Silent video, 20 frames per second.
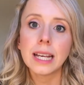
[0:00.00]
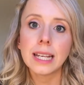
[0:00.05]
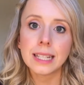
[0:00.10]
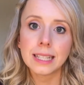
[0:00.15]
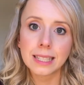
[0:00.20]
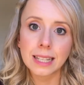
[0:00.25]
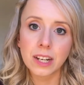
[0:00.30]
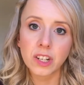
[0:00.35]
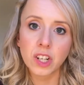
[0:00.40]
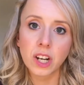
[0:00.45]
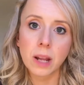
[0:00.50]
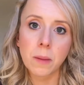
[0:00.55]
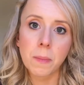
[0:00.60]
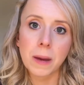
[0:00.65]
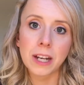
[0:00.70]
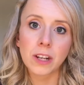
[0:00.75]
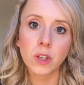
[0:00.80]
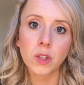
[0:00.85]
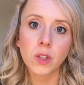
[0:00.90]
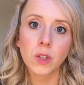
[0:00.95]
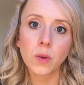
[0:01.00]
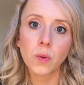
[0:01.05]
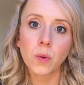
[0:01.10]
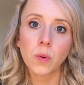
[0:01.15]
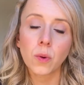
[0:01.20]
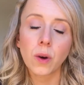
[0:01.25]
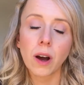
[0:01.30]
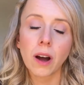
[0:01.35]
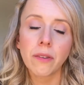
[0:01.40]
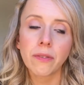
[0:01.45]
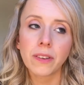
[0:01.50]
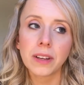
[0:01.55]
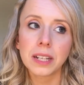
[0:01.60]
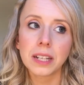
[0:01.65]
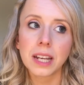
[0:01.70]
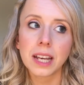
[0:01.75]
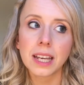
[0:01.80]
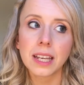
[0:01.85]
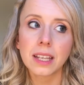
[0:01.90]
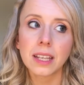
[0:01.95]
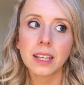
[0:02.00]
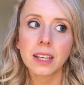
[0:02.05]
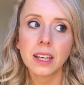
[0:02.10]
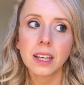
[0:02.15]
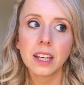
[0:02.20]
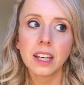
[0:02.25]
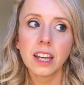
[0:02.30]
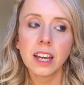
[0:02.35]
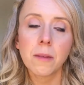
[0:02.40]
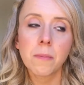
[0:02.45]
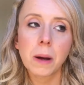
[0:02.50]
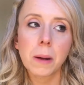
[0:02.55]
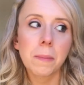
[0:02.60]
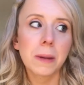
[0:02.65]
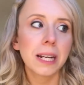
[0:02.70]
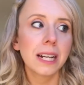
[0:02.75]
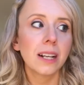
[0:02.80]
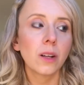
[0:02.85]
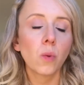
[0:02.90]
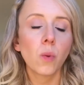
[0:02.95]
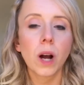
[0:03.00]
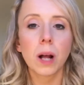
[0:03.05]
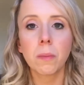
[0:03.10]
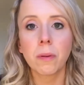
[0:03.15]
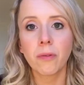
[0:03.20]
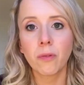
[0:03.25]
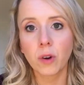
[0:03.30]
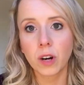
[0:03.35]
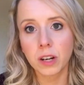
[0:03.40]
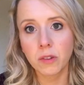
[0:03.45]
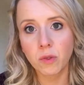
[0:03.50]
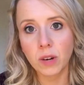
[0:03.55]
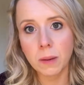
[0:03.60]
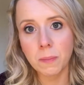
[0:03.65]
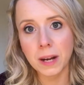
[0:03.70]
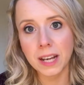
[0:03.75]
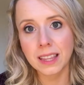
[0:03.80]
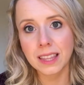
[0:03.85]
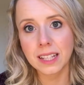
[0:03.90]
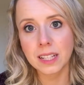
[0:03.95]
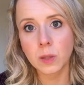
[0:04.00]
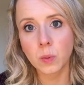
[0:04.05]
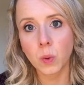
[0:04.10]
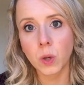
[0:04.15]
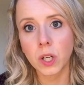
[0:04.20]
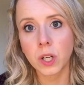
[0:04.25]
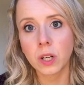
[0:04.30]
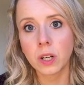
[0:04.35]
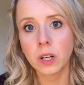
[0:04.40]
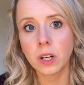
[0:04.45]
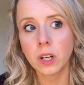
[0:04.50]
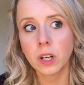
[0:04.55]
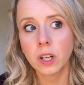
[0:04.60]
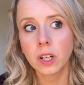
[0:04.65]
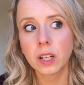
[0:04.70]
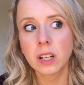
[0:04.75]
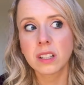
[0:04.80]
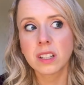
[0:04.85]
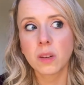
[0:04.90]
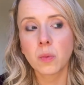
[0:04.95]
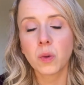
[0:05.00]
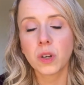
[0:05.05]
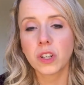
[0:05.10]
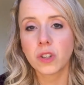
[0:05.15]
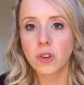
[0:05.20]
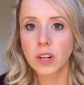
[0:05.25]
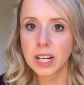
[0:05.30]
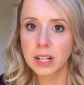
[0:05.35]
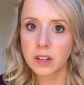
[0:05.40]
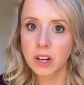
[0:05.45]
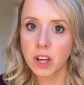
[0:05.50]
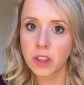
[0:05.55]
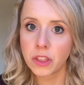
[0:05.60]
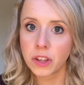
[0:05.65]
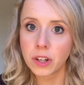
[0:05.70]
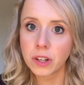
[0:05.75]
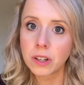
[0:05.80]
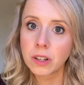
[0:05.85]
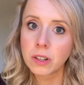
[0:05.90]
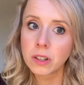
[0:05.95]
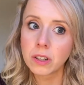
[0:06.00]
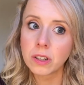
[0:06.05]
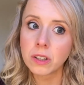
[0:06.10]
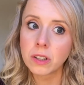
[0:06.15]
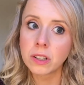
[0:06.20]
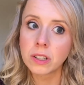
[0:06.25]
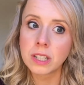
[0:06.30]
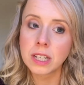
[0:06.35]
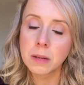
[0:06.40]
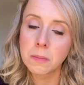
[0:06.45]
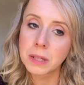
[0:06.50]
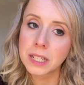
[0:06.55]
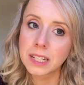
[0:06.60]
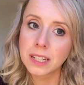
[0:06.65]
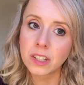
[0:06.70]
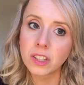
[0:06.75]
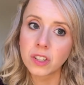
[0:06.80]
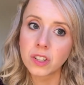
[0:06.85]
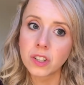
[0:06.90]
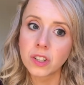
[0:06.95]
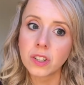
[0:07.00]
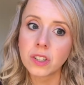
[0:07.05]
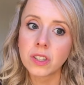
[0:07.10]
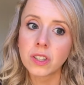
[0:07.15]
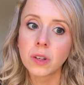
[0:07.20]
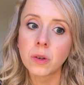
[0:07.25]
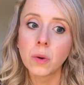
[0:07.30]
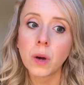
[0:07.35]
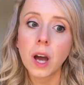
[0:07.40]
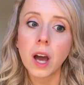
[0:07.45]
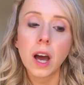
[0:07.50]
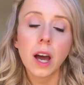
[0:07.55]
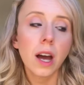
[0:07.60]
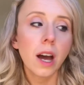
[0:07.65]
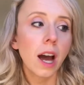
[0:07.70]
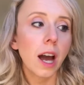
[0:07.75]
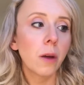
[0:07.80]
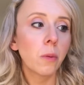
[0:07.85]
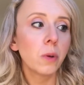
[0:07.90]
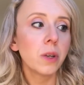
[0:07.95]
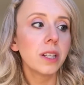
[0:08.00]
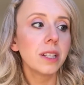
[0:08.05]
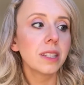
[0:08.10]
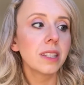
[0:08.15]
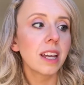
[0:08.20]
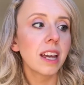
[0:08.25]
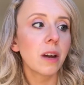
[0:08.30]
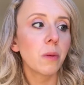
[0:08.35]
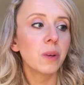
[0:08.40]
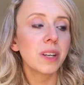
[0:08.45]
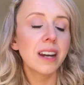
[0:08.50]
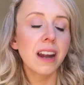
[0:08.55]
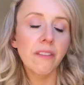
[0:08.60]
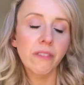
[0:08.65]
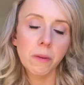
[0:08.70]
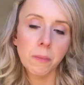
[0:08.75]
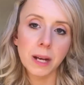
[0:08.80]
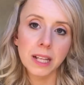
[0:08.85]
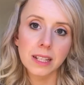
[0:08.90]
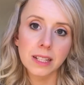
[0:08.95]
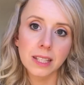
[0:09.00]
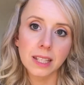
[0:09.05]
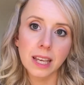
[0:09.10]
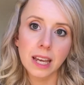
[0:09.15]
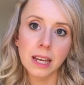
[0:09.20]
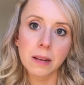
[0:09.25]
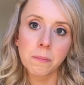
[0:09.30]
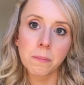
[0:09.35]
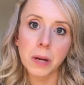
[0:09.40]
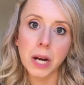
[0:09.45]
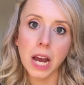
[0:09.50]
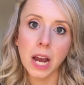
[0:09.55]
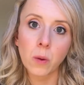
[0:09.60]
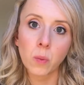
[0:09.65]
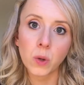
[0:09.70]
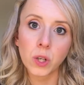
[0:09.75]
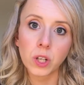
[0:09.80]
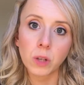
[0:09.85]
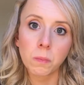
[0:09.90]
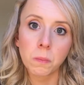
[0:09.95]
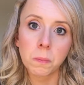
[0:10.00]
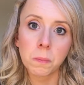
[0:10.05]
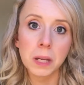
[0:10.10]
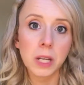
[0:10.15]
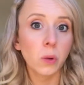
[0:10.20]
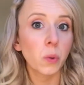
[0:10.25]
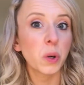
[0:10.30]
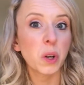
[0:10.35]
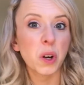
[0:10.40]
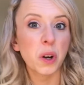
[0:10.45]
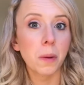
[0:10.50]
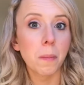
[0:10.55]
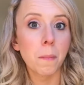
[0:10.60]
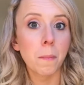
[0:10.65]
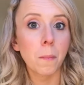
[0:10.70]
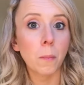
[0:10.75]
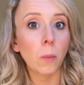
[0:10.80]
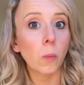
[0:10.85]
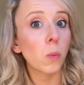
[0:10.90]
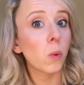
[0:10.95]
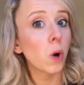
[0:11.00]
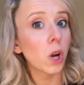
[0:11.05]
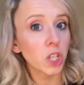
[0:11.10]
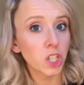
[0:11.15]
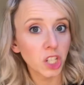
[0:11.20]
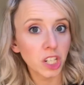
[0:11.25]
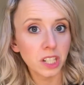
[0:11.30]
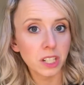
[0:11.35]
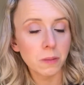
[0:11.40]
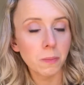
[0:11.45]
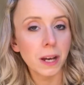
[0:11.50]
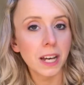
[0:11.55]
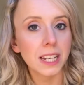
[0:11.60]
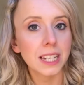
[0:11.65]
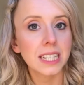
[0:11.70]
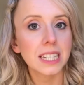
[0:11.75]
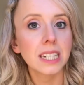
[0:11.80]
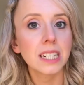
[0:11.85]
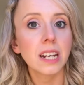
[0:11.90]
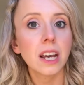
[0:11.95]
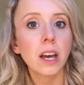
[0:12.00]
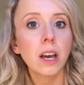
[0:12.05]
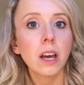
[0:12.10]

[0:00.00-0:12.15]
is actually better. So I feel like it might be a little while before I rebuy this one, because I'll want to try out other deep conditioners. So I wouldn't say I would never buy this again, but I wouldn't be going out and rushing to buy it.